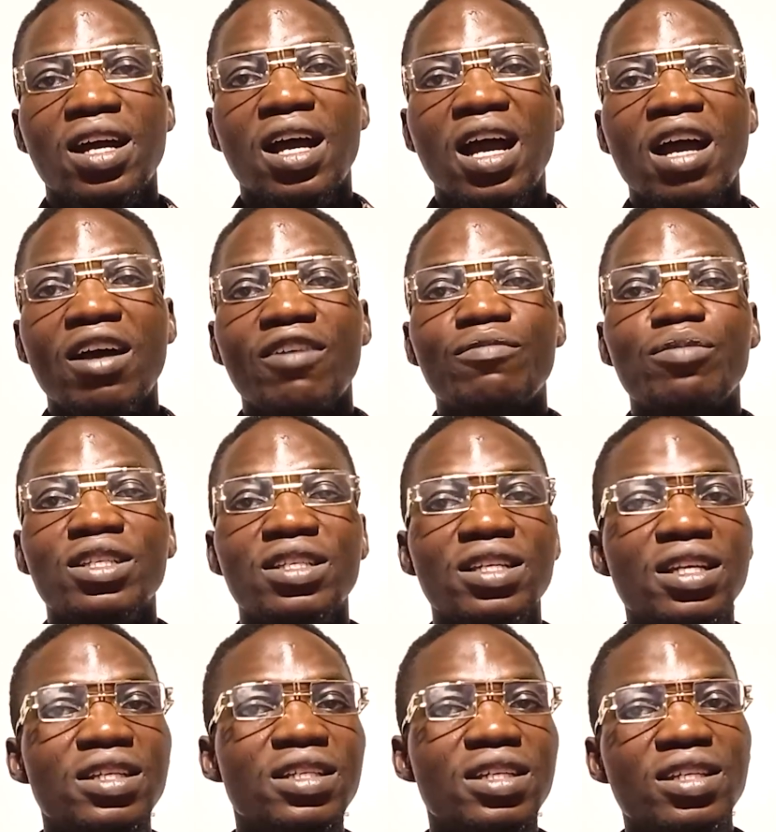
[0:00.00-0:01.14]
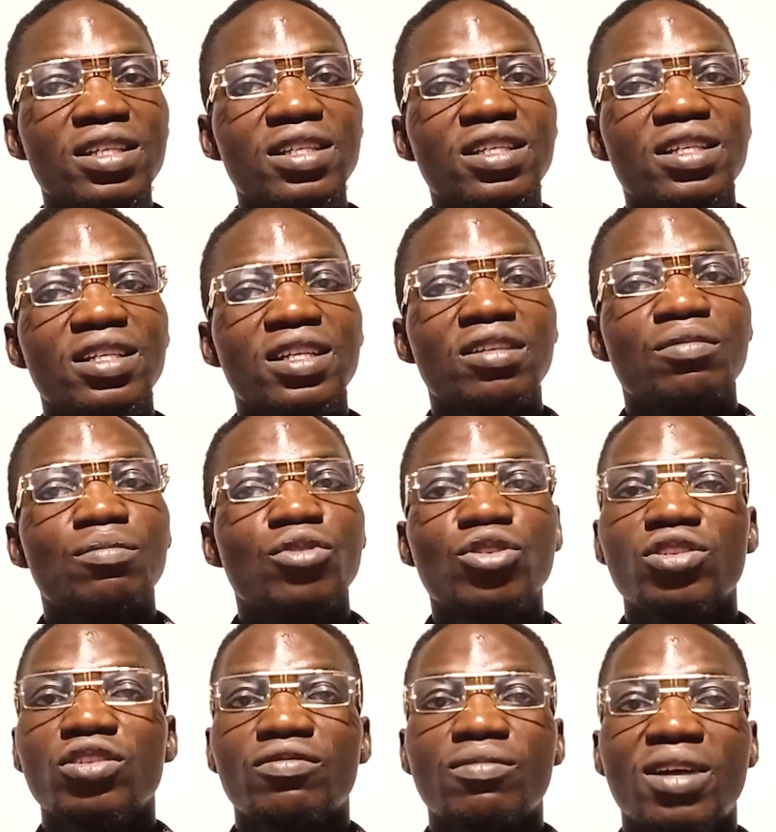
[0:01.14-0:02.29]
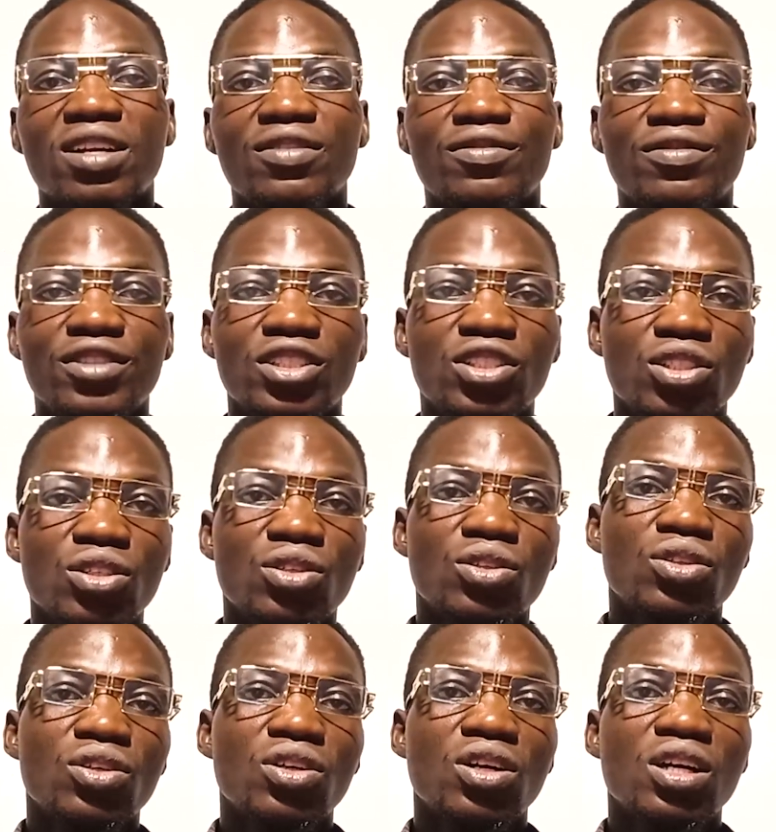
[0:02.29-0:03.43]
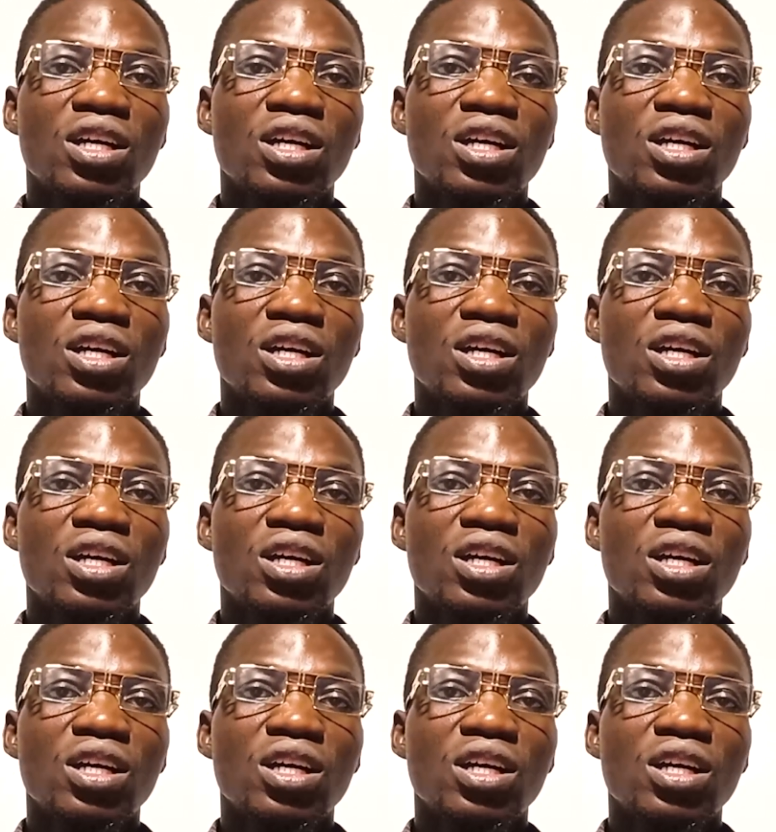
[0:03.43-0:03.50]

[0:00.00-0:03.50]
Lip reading: I have been saying this in most of my video.